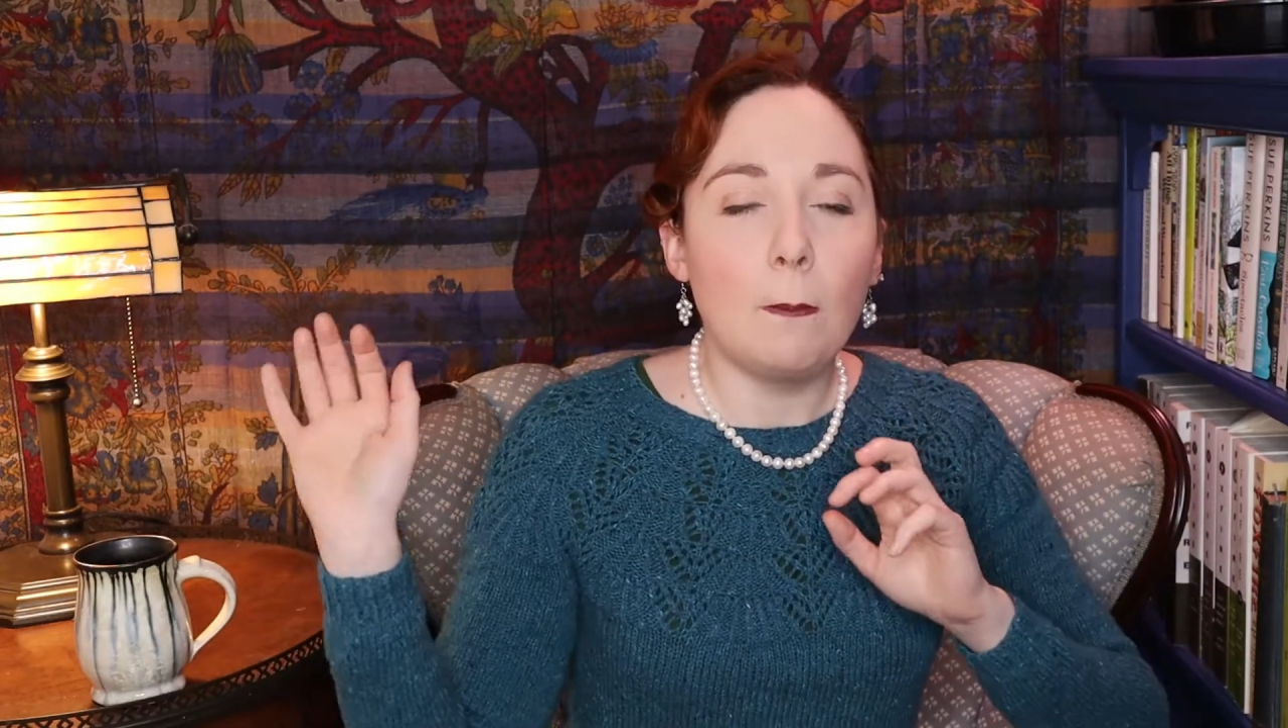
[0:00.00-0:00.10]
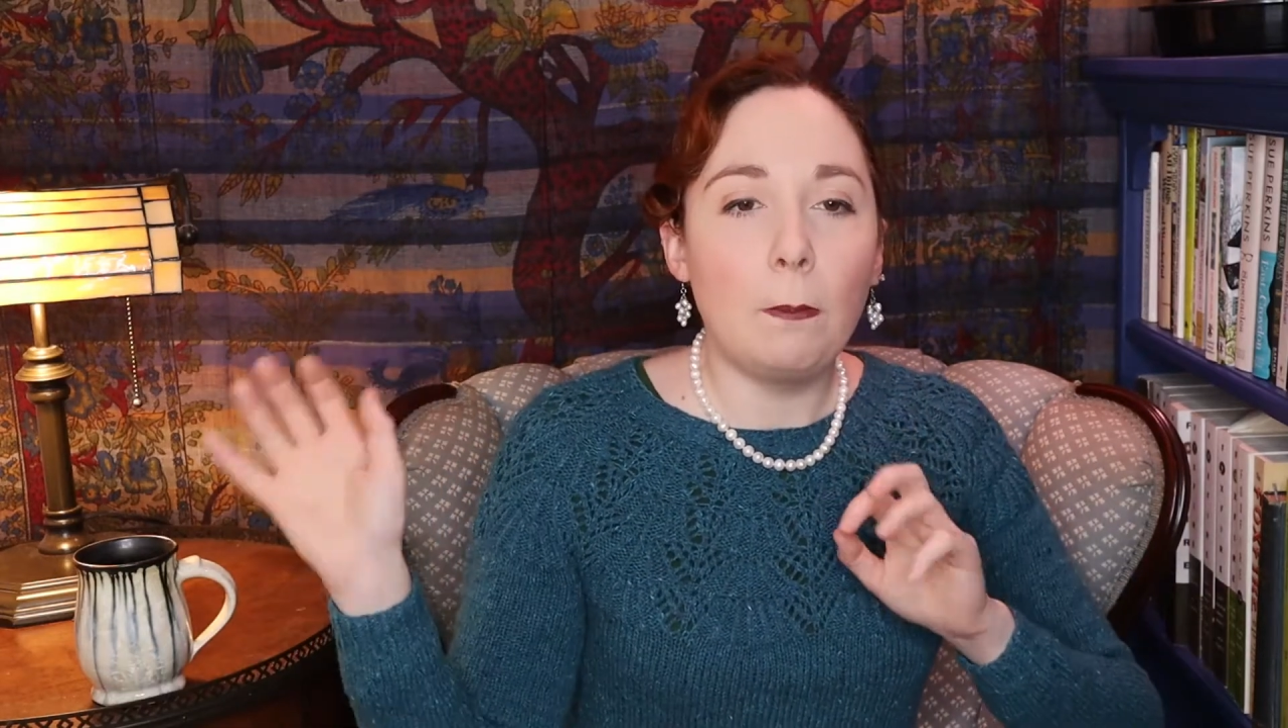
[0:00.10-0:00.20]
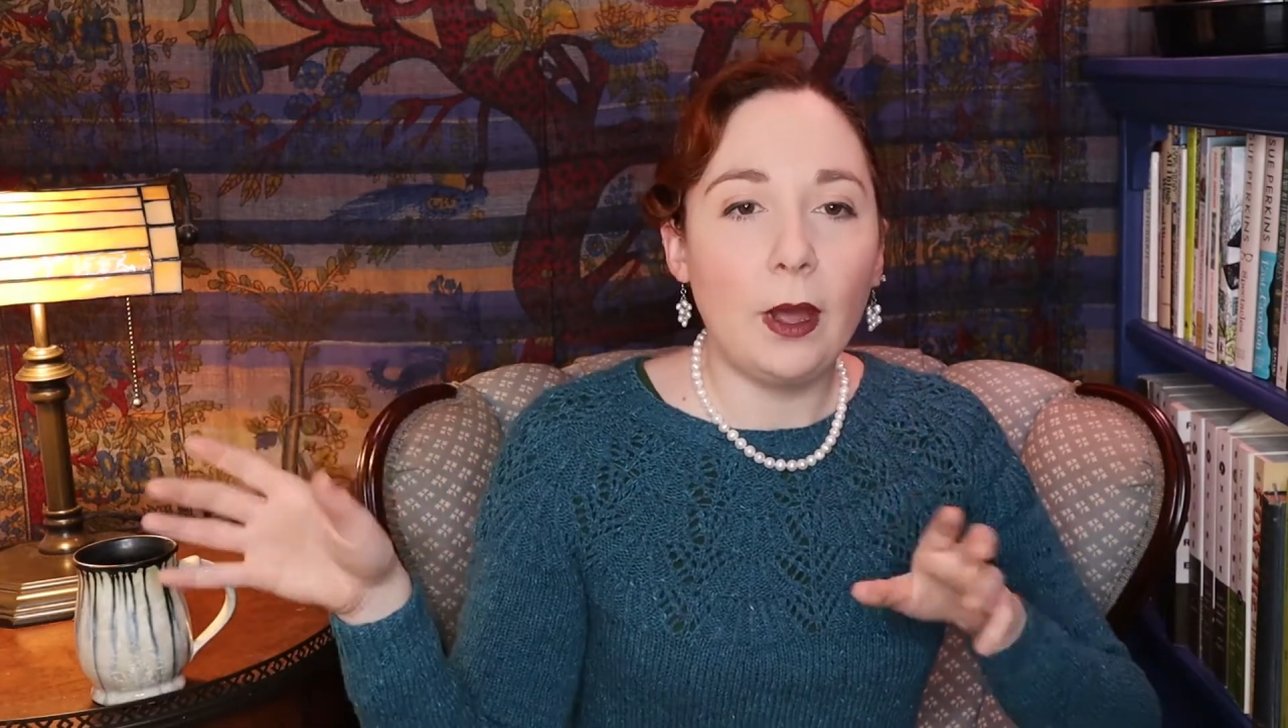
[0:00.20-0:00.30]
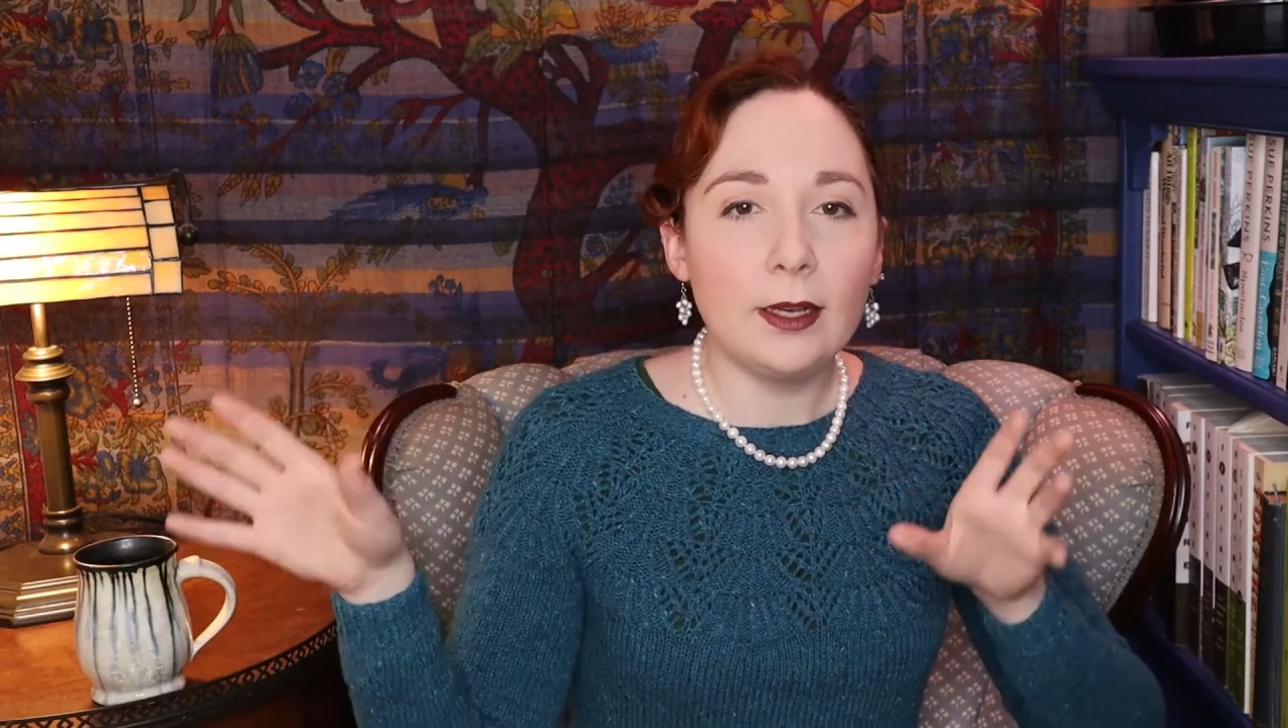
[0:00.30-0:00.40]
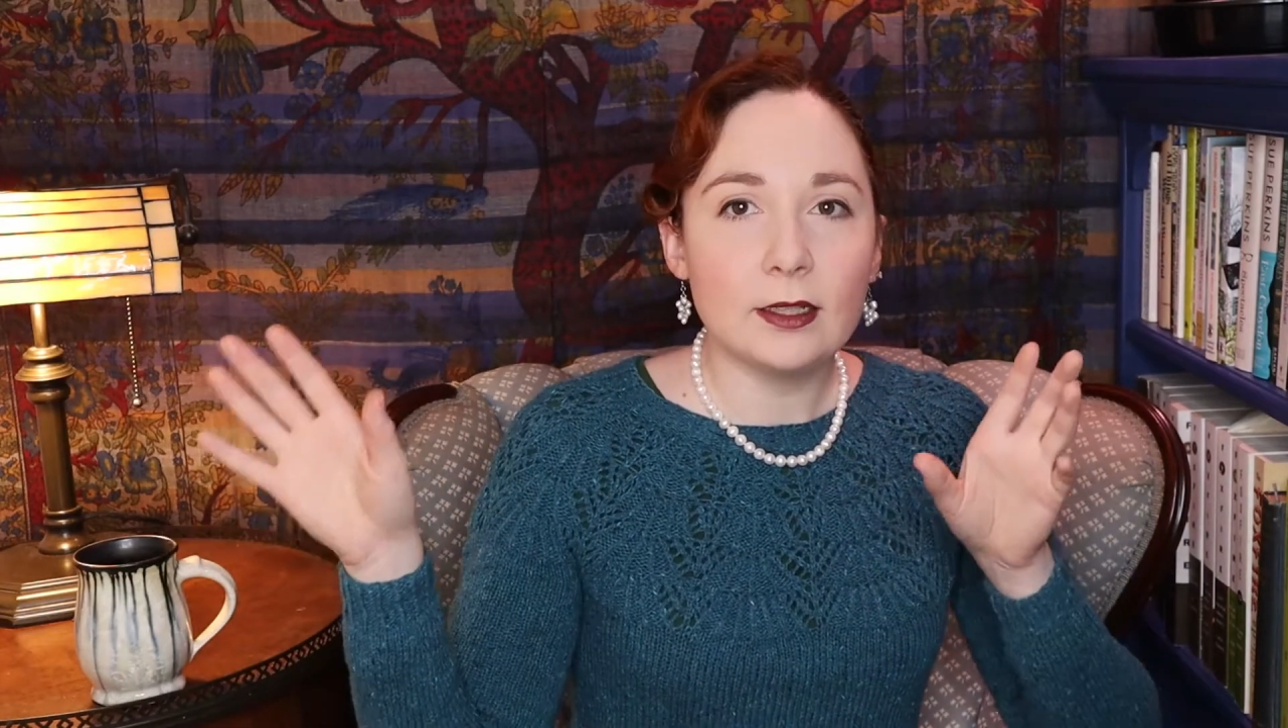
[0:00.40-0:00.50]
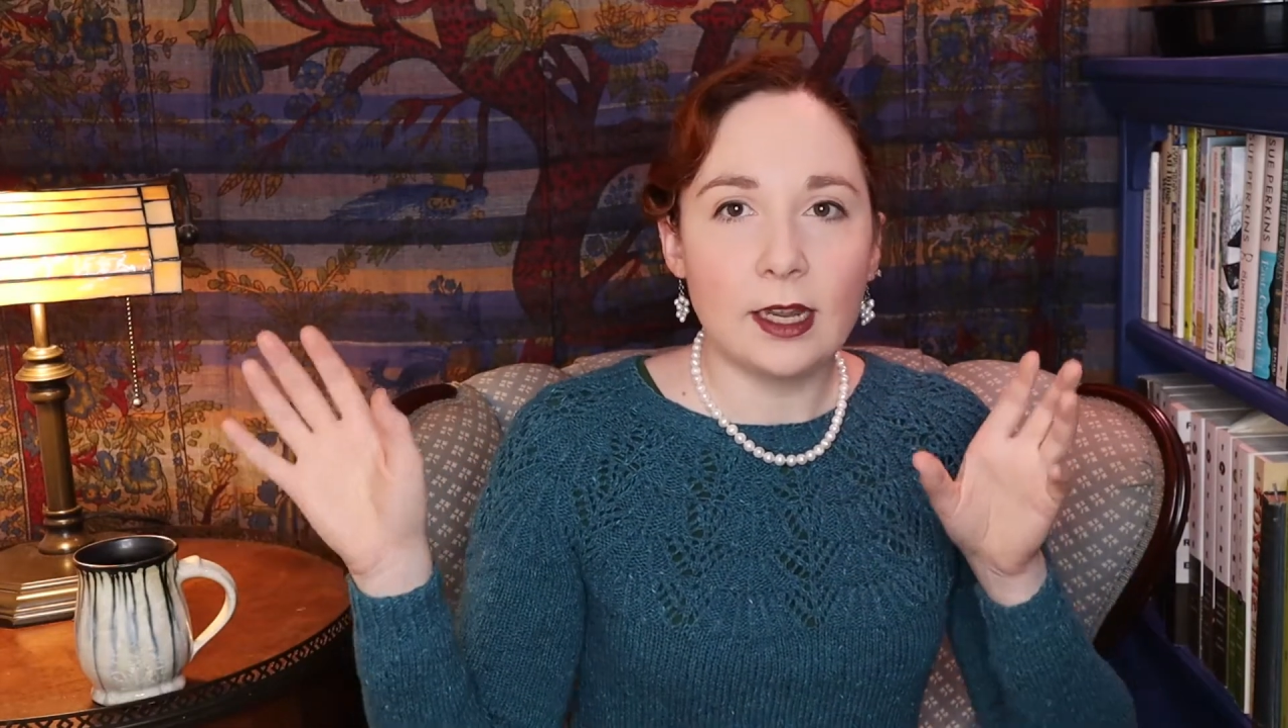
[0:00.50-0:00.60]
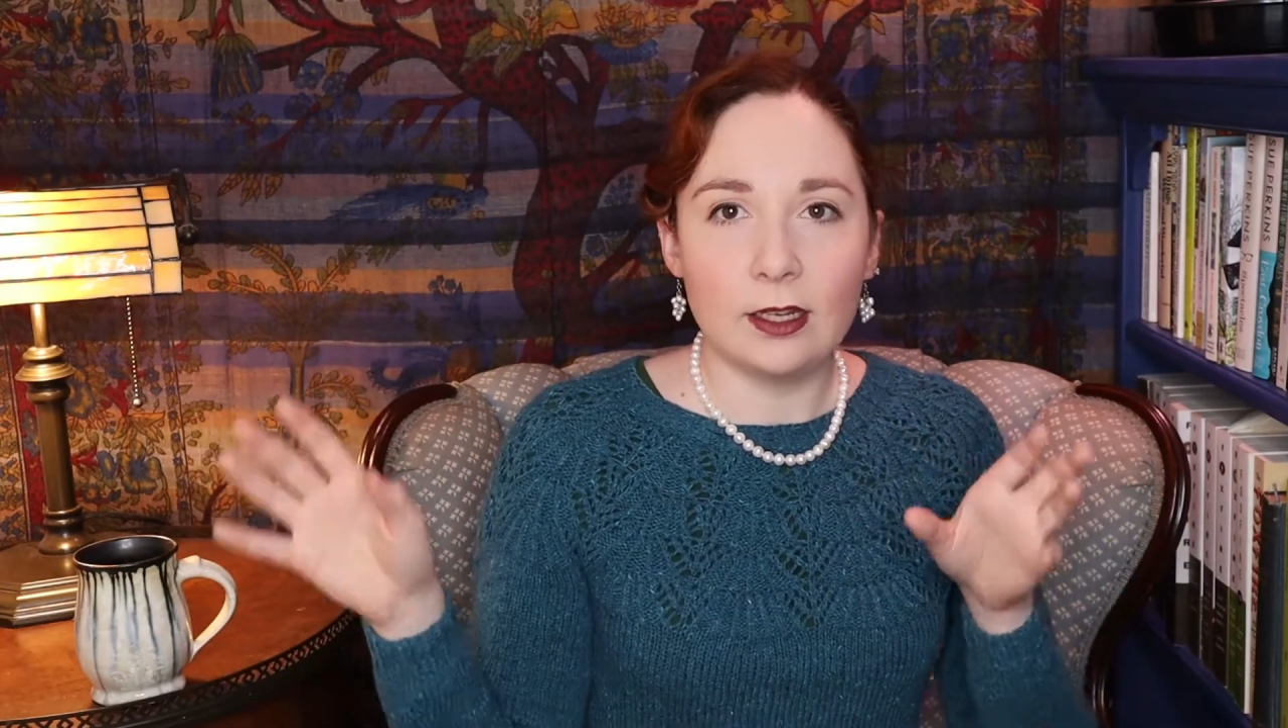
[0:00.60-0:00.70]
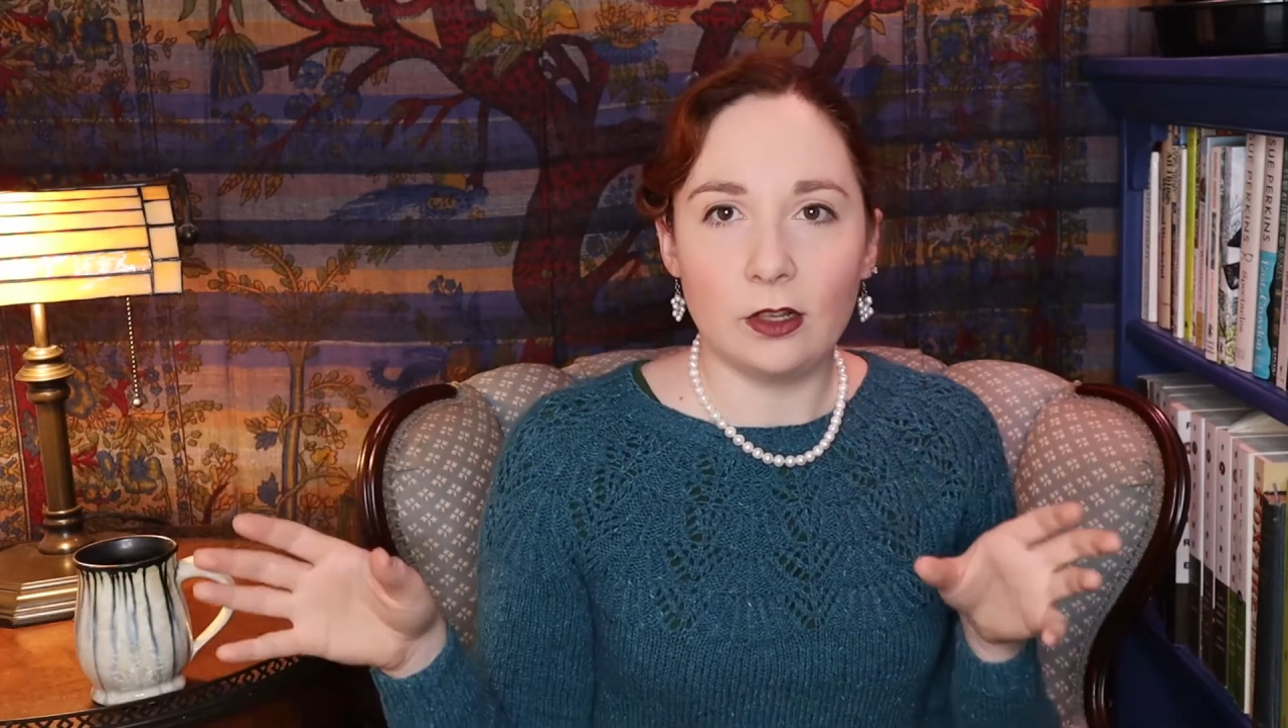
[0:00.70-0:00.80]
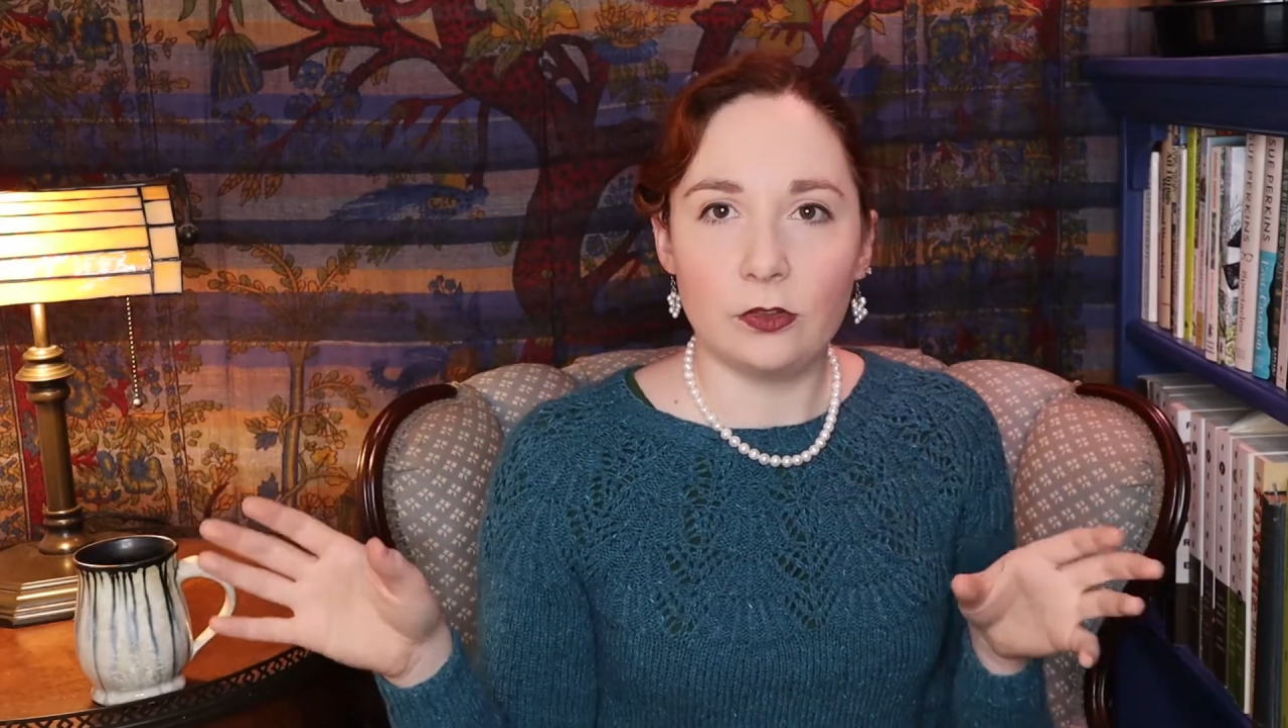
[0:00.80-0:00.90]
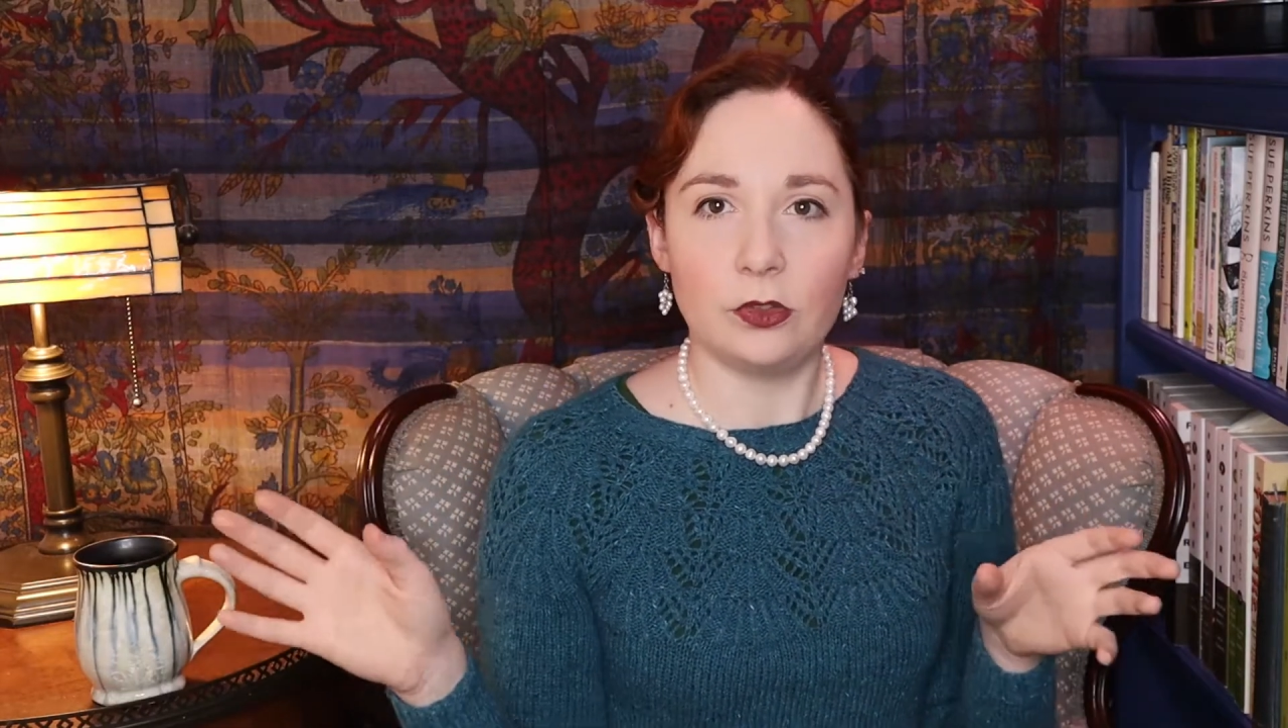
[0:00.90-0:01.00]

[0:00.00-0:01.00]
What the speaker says: But I can also